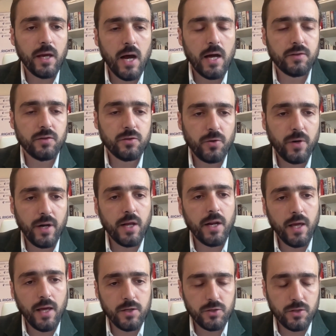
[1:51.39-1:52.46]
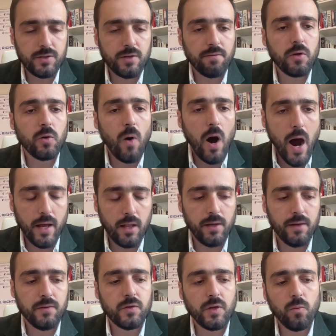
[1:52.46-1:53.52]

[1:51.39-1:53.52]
concentrated in just a few islands.